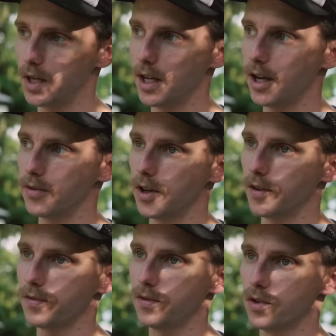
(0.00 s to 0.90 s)
didn't have
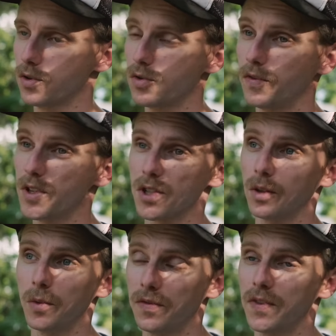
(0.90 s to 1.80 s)
enough
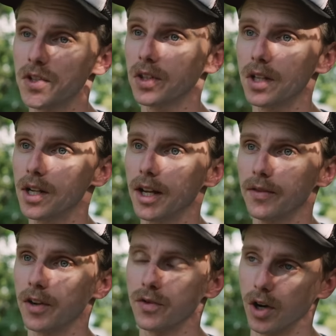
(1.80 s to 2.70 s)
physically. We physically didn't have
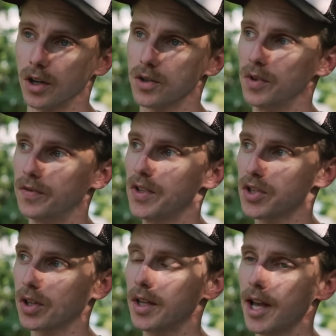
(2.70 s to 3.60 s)
enough trucks. We
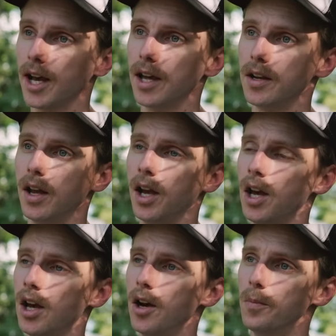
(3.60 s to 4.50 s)
physically had
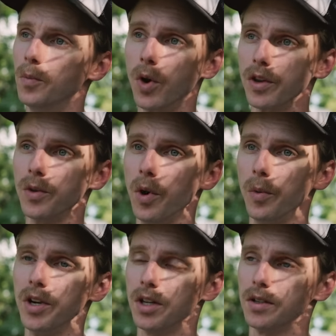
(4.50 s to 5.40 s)
more than what
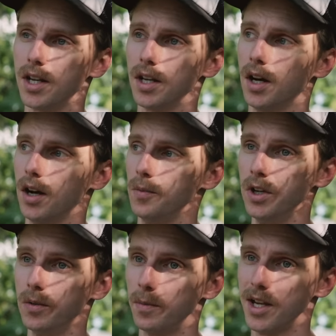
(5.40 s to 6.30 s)
we could take on.
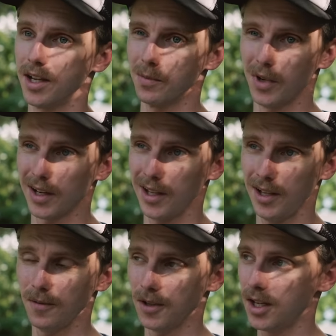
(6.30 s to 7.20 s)
We were making
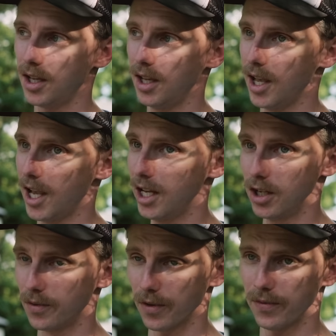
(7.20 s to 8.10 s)
money hand
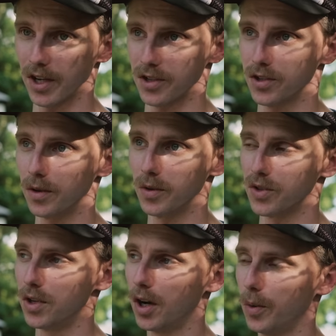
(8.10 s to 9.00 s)
over fist. There
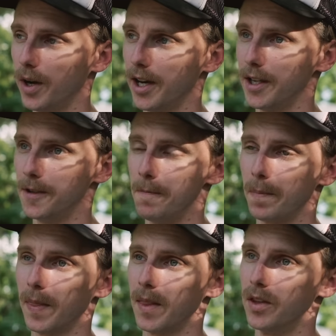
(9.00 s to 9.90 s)
was no way
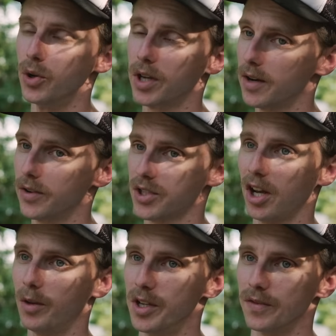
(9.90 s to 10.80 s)
you could ever
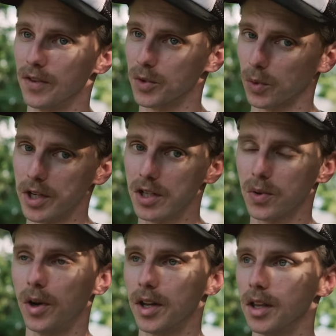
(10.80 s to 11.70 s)
tell me from
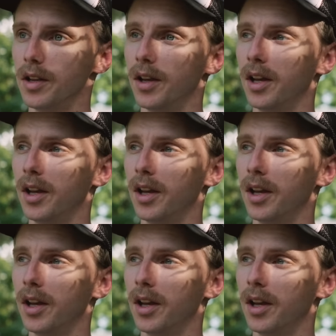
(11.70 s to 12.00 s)
2020 to